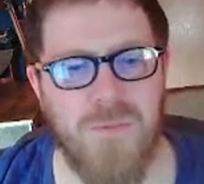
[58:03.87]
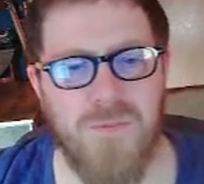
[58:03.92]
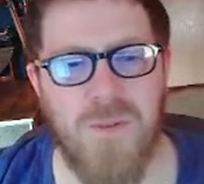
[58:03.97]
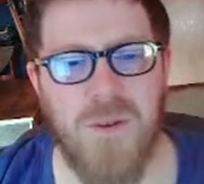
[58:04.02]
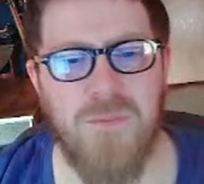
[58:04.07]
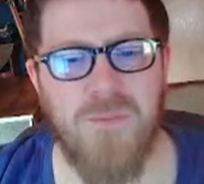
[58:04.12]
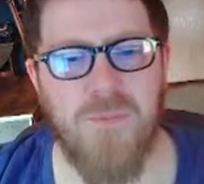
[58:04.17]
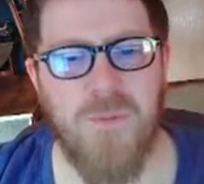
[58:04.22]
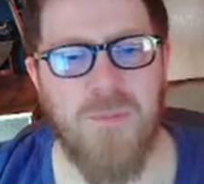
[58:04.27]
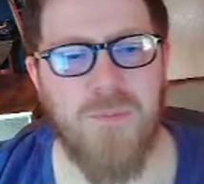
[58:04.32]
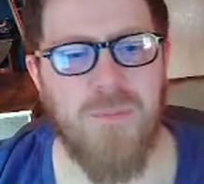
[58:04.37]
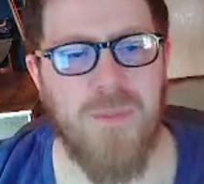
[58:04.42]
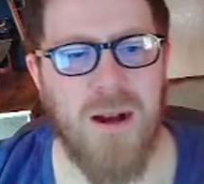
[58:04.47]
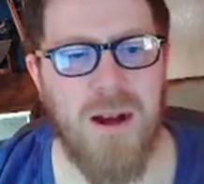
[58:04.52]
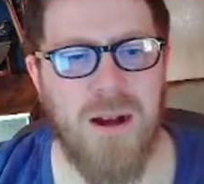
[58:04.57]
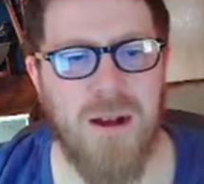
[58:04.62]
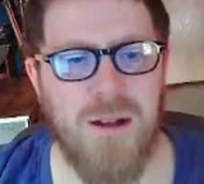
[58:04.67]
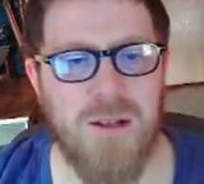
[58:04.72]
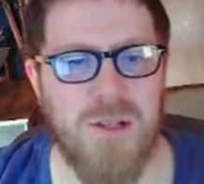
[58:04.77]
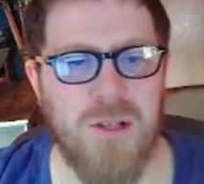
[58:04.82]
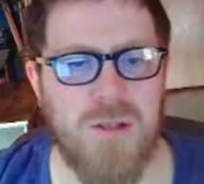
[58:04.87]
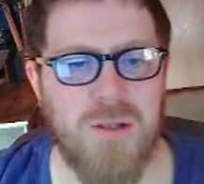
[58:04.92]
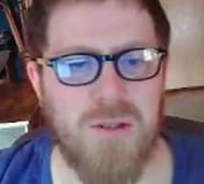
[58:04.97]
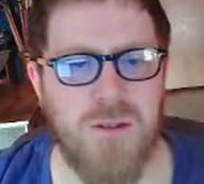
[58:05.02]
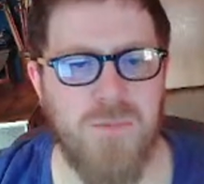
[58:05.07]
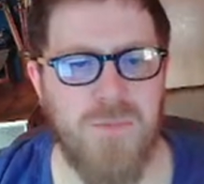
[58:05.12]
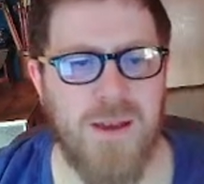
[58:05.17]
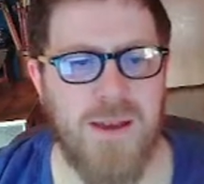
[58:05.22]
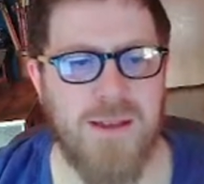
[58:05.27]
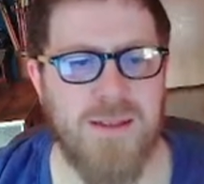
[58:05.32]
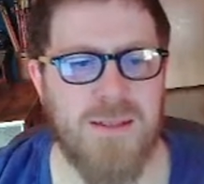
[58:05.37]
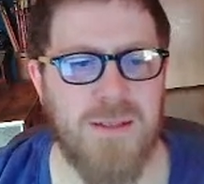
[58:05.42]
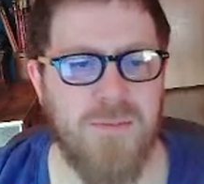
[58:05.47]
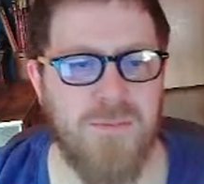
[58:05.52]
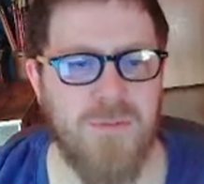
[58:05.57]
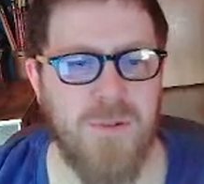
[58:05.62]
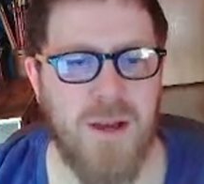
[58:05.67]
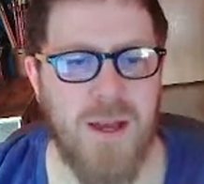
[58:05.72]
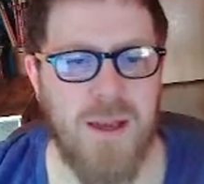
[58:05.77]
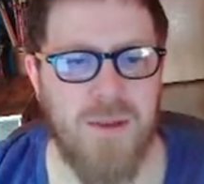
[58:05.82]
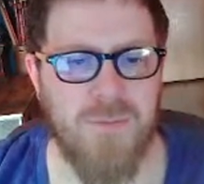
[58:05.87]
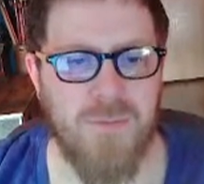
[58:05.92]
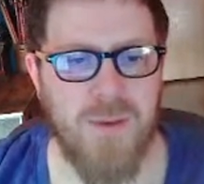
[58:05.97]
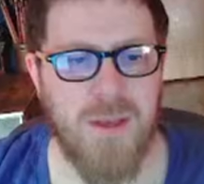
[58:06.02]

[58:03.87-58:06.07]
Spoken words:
5th of March 2005,